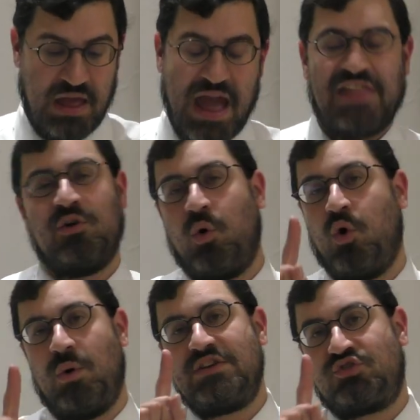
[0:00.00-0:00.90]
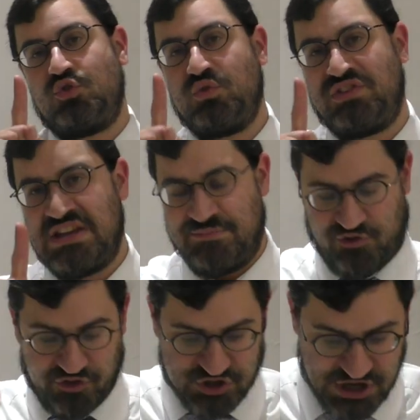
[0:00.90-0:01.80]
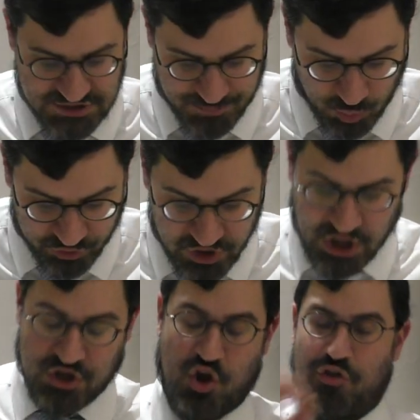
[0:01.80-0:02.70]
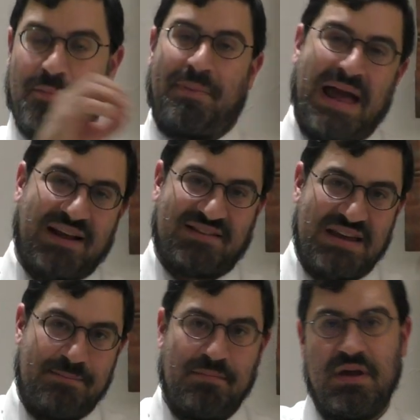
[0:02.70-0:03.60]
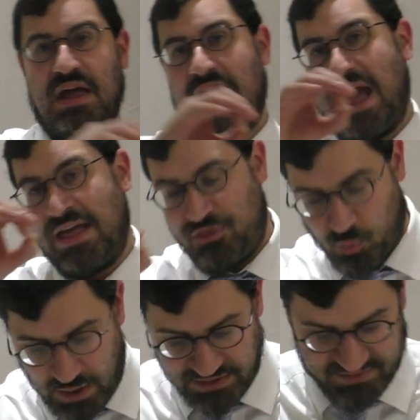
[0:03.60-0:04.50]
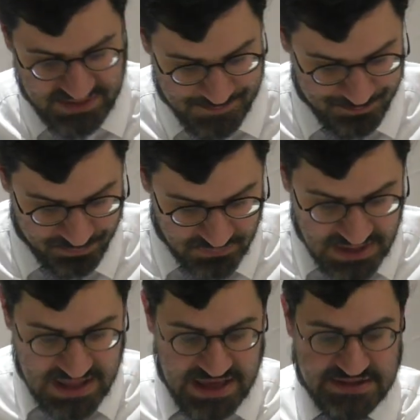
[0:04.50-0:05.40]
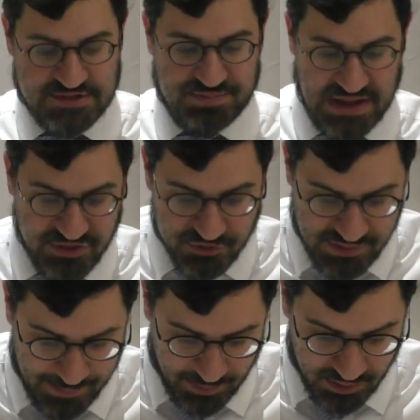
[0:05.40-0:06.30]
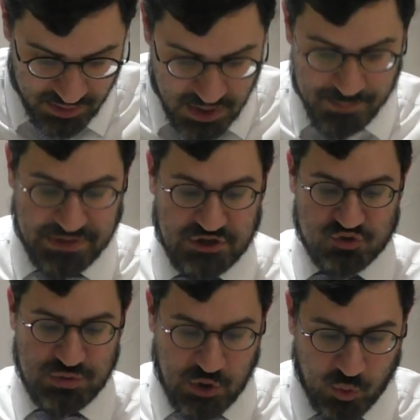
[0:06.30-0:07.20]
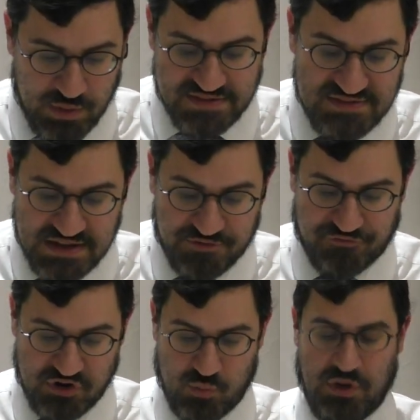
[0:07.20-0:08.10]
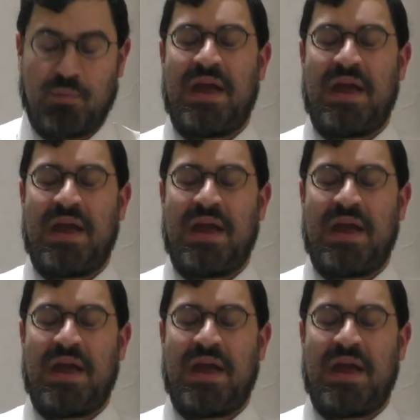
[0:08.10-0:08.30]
And there are always 2 teams on the chessboard. You've got the black team and the white team. Explain the Rebbe, because we always need free will.